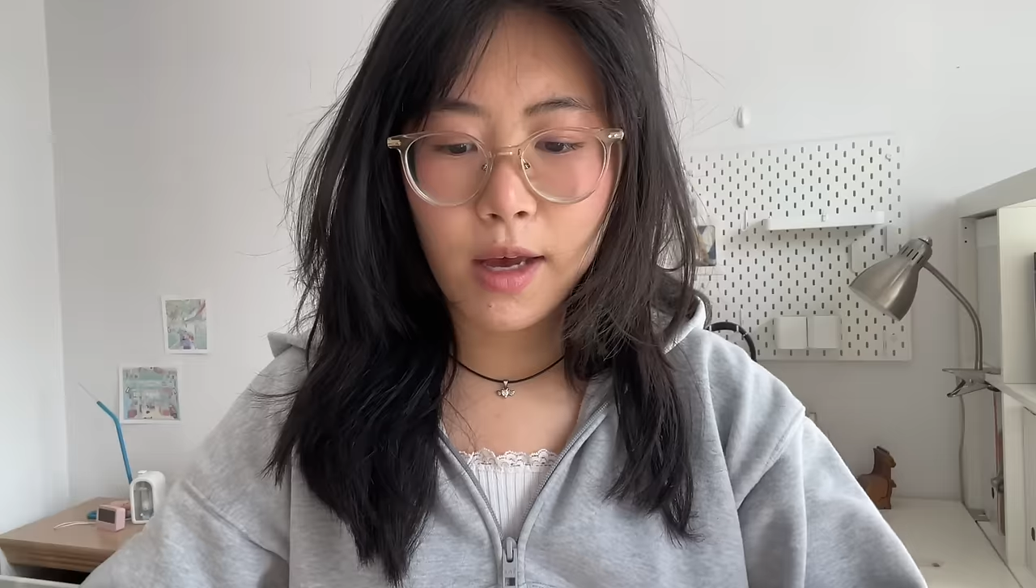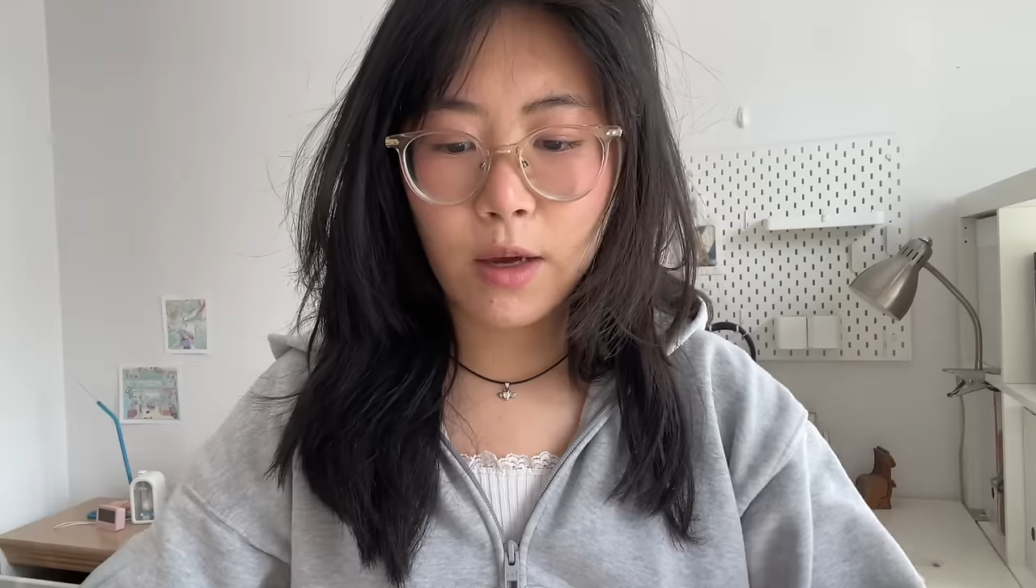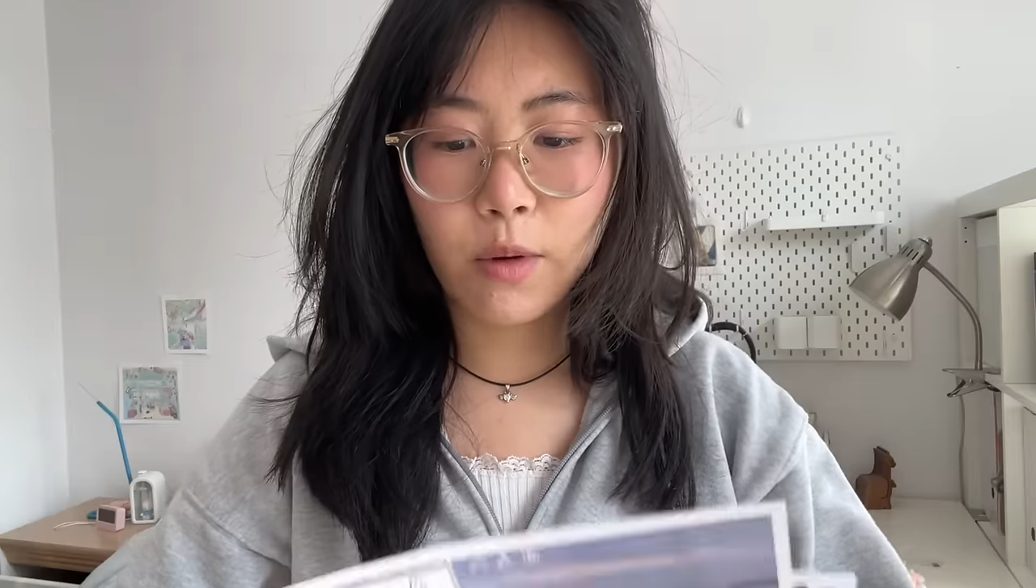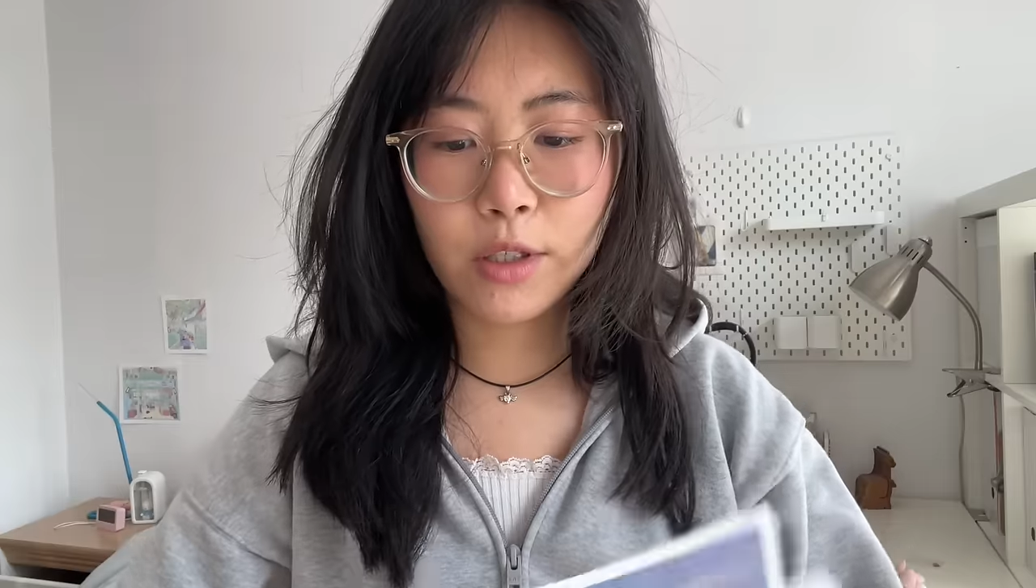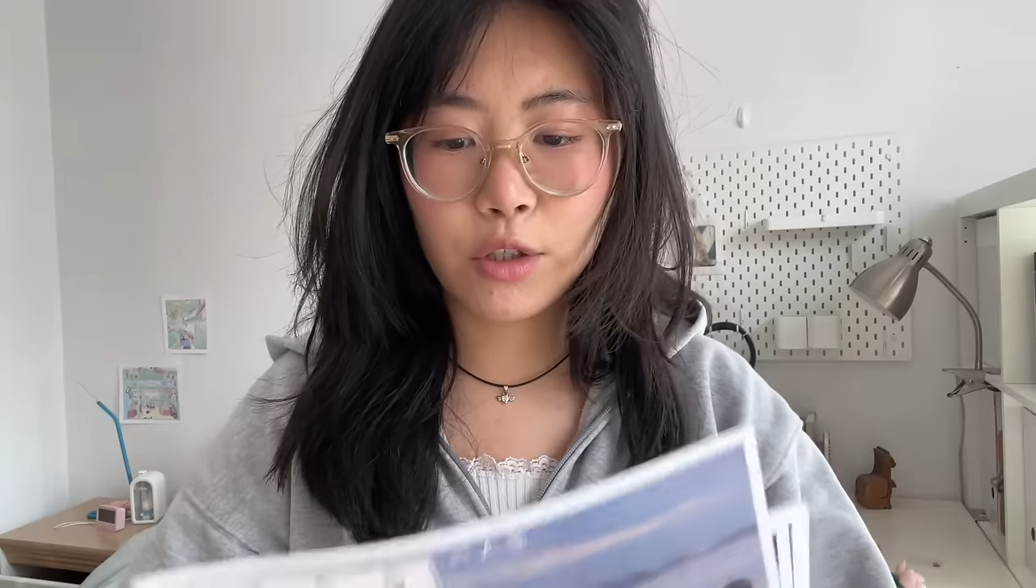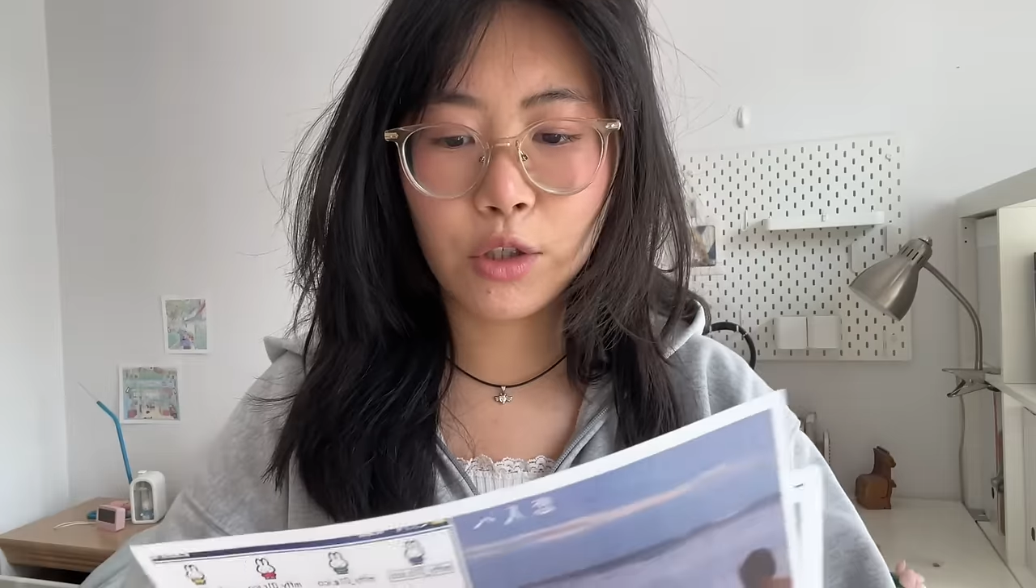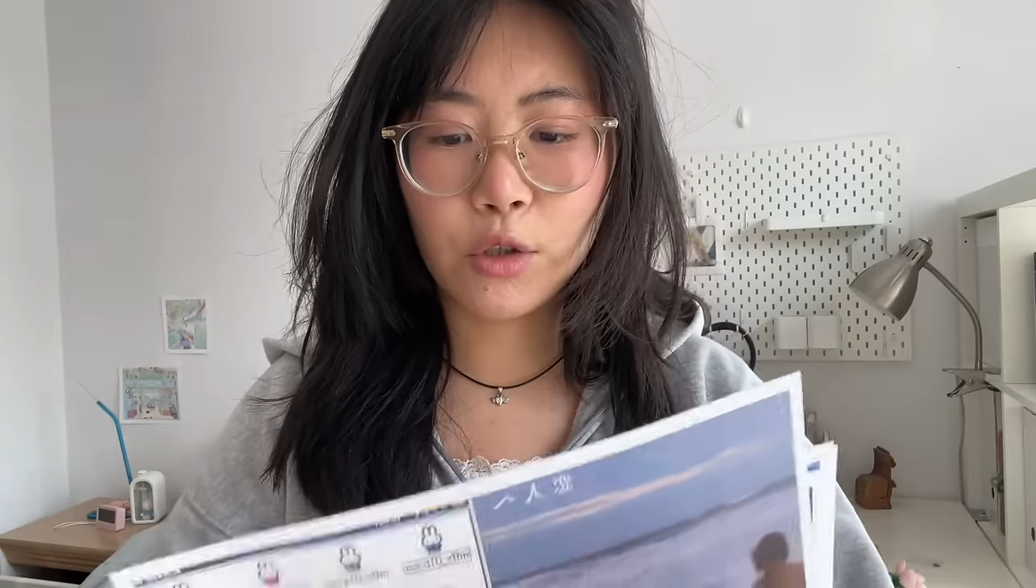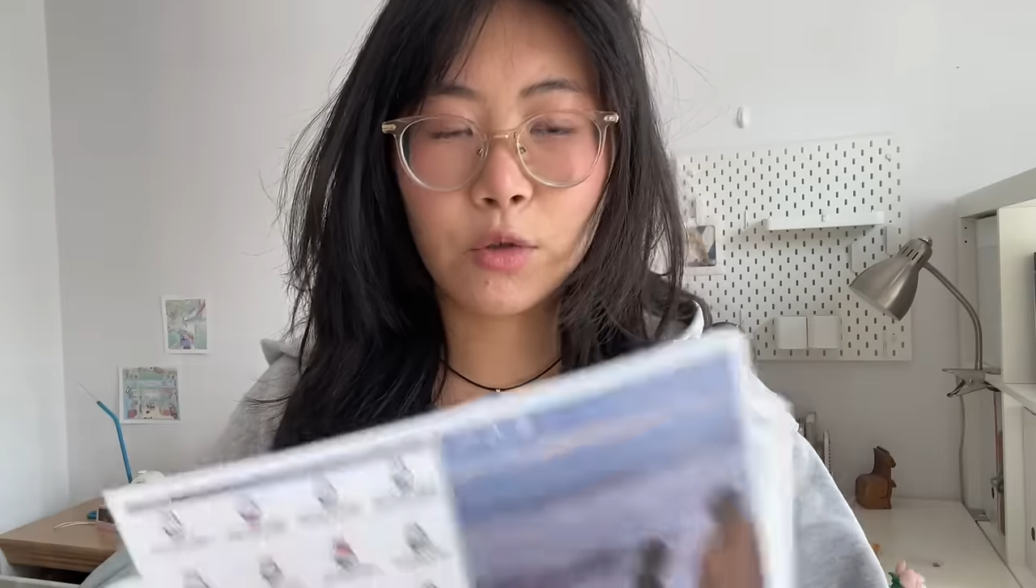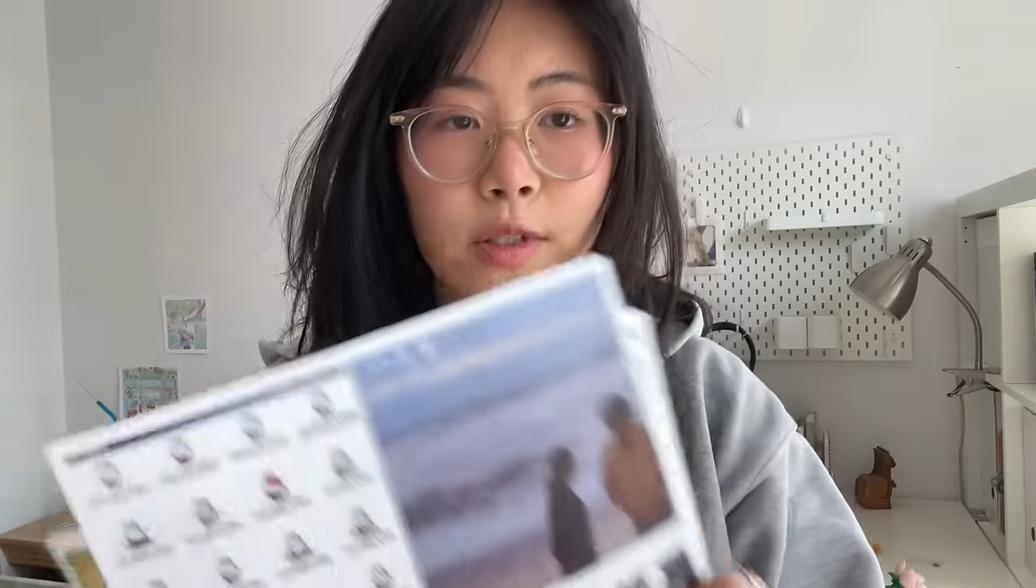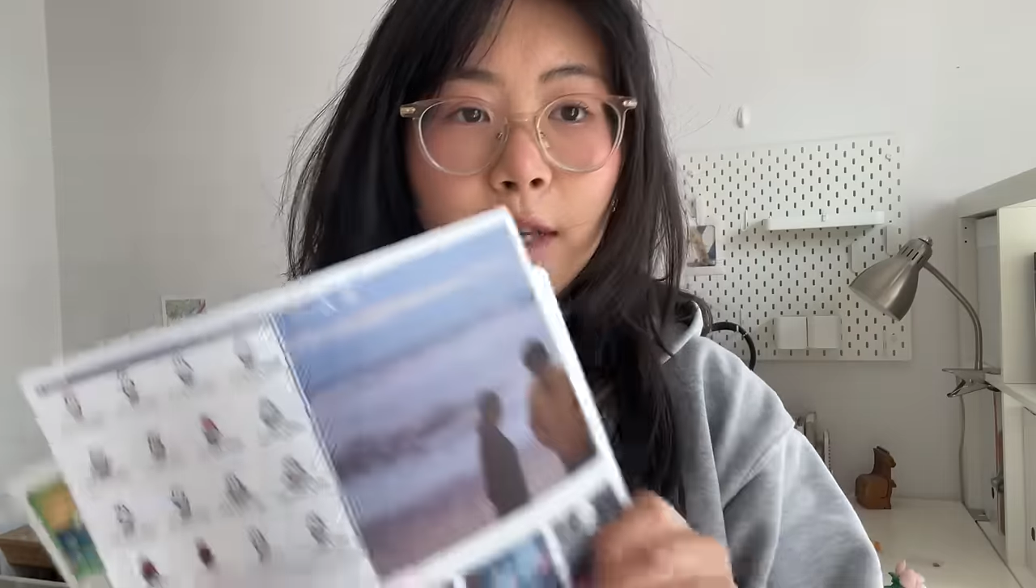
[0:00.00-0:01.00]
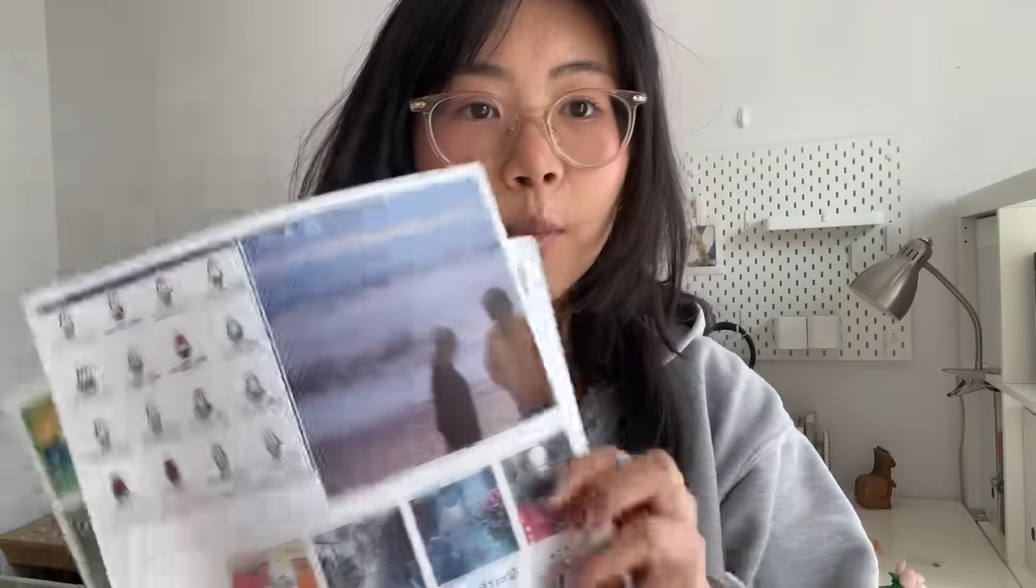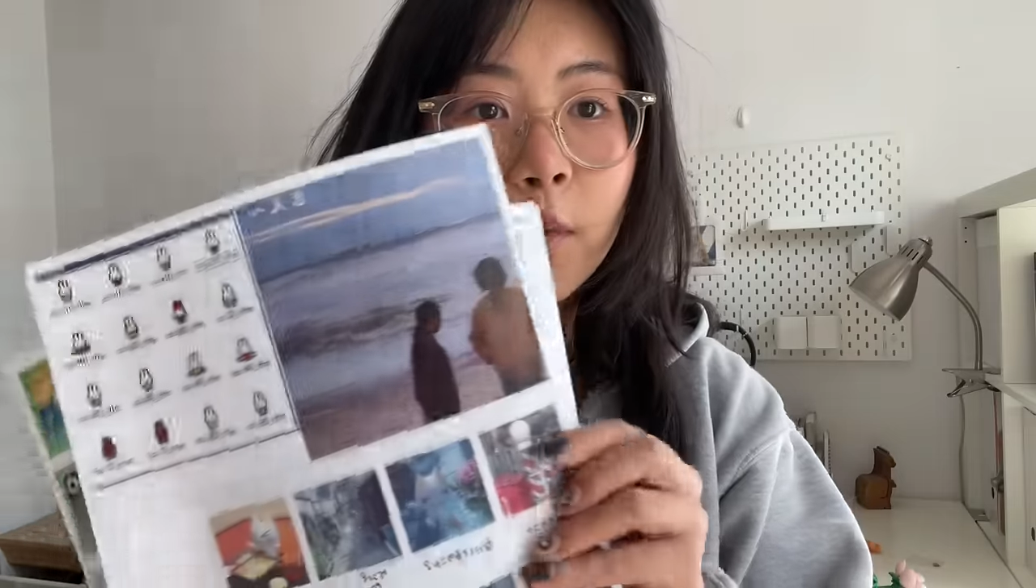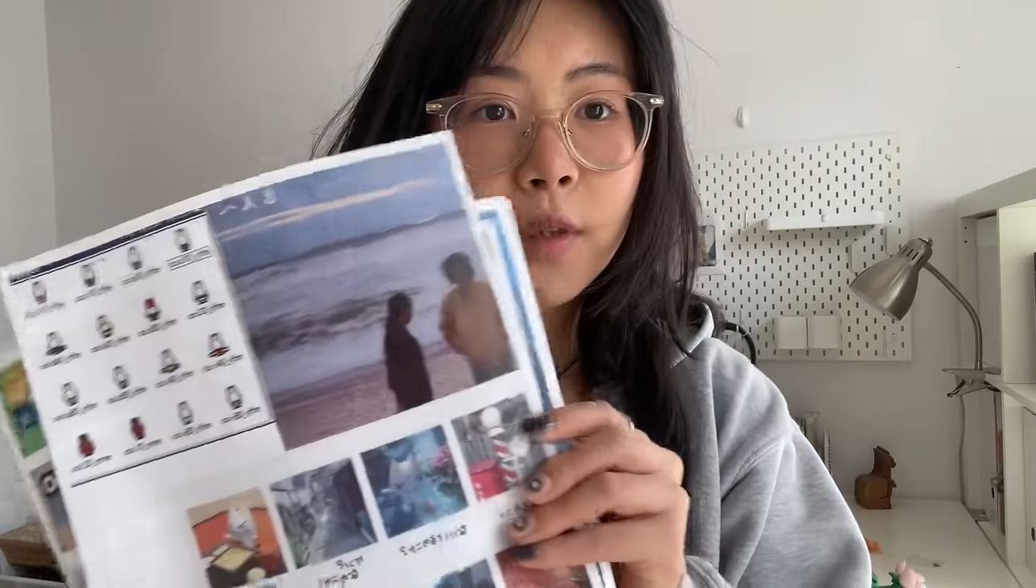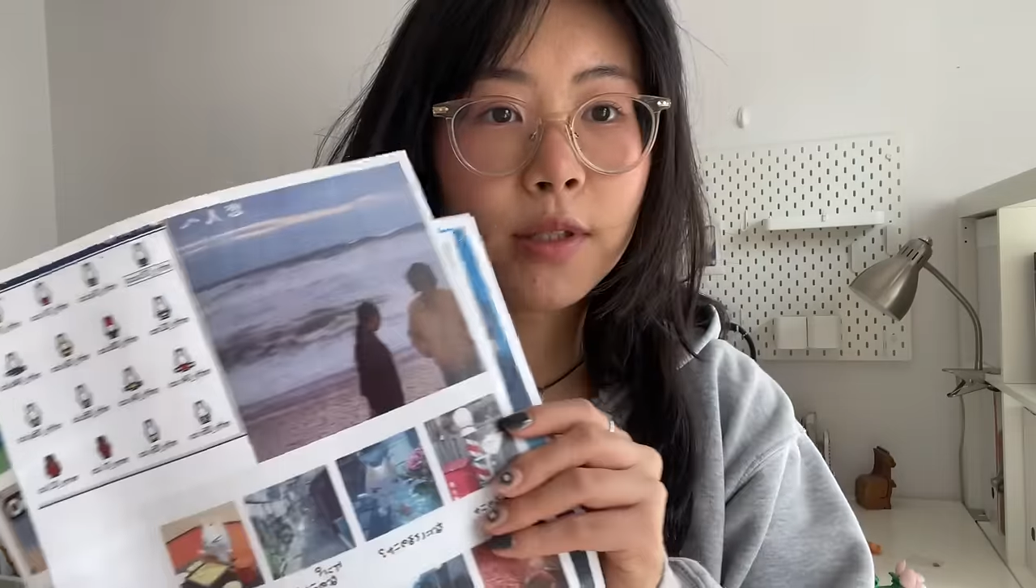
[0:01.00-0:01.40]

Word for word: I went to Staples